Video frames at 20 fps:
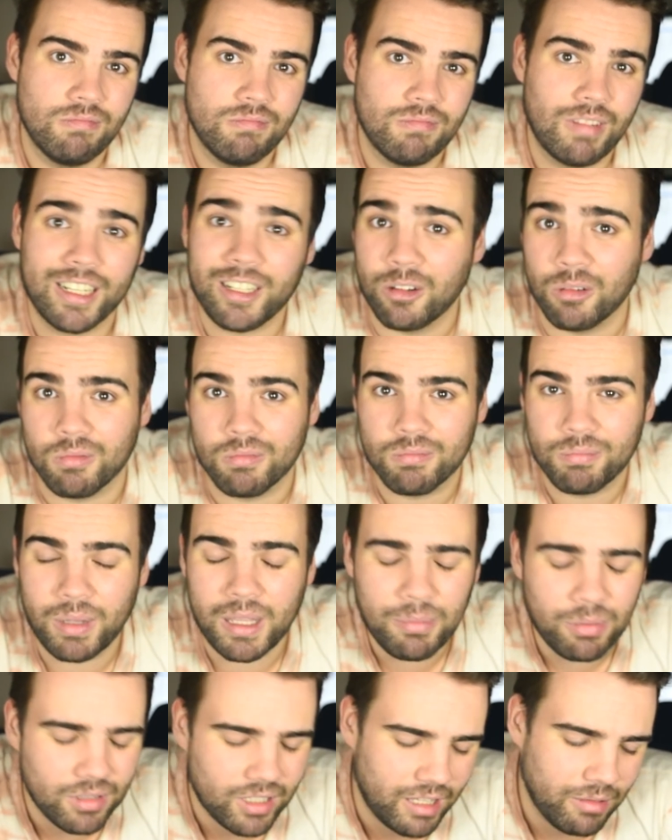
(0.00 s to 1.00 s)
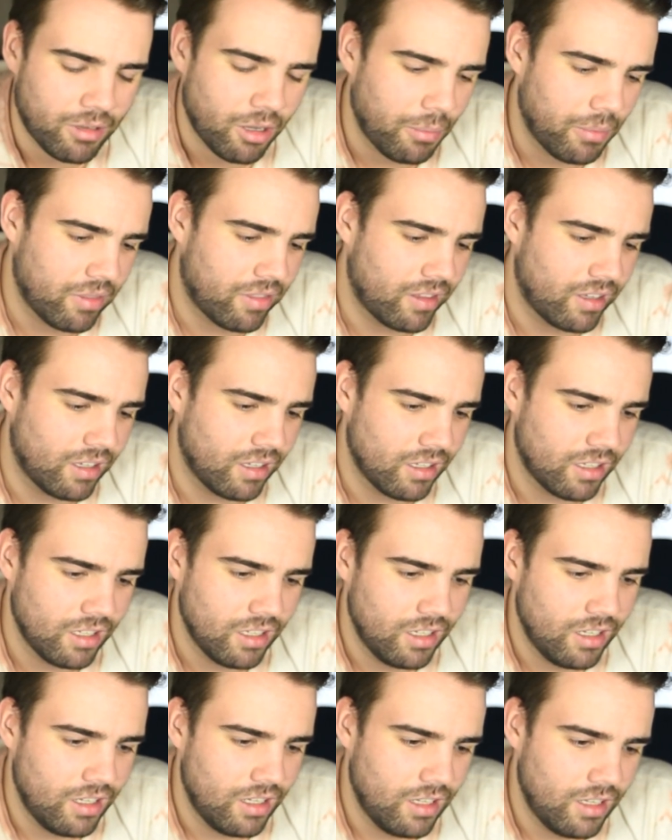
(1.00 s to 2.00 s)
I don't. People keep commenting,
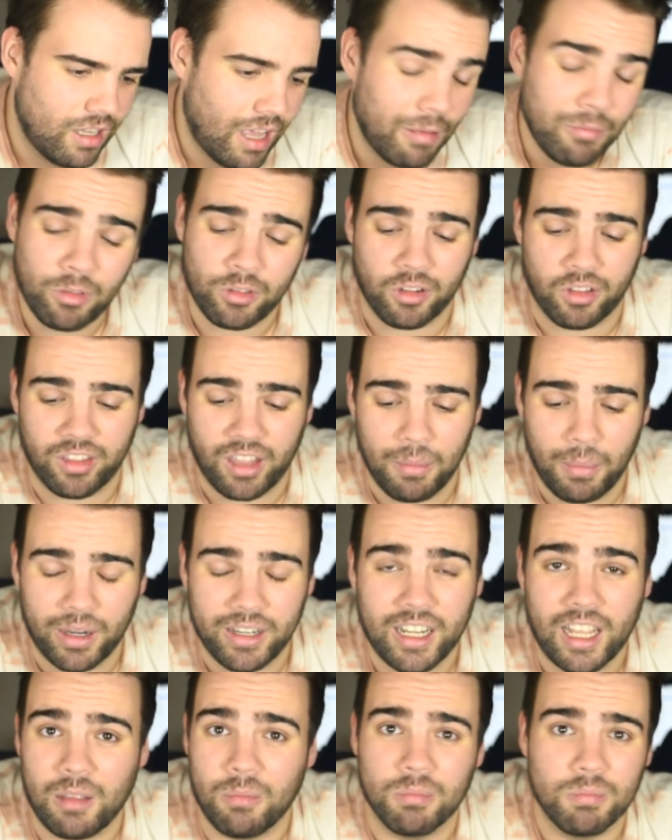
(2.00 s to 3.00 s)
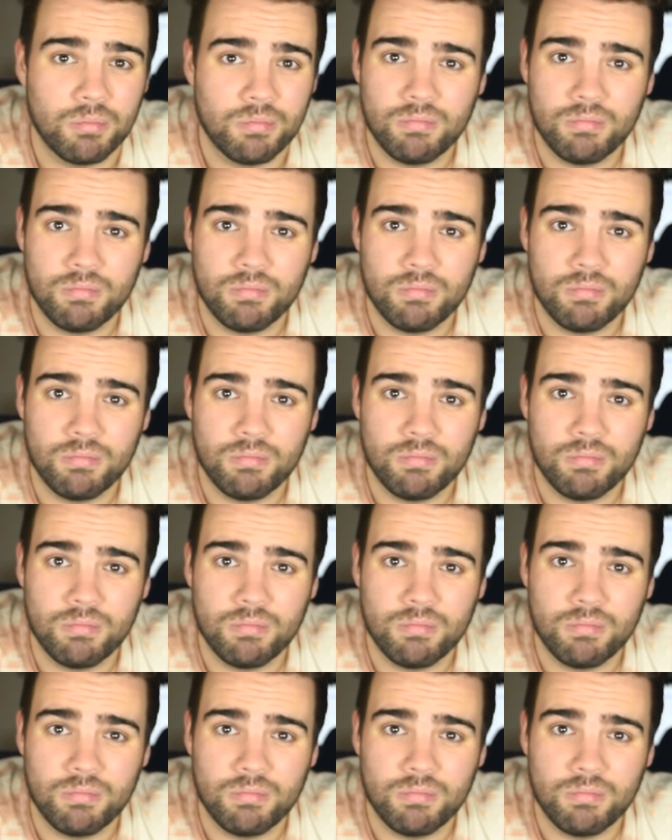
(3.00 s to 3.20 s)
I'm just going to say it by name,